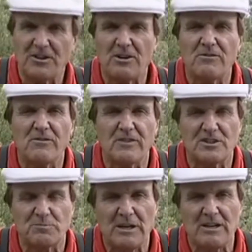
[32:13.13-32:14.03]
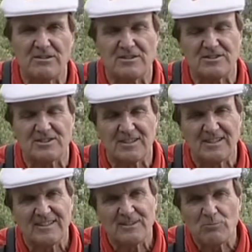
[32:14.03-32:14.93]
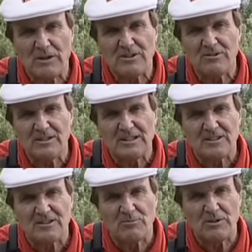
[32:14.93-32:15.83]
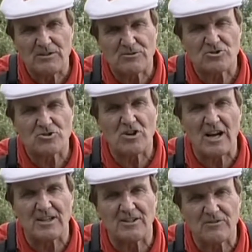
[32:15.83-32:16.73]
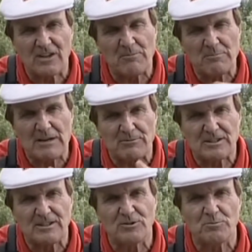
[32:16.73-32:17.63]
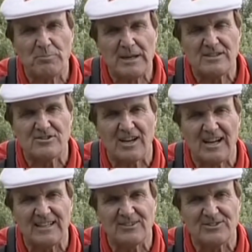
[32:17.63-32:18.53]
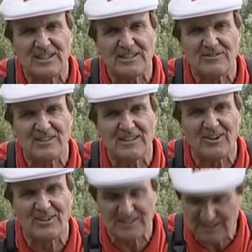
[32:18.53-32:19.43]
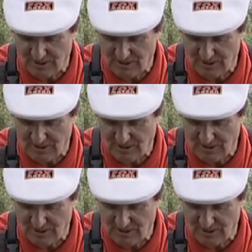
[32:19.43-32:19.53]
I don't know if you've experienced when you've struck and you've come back with a little pigtail on the end of your line and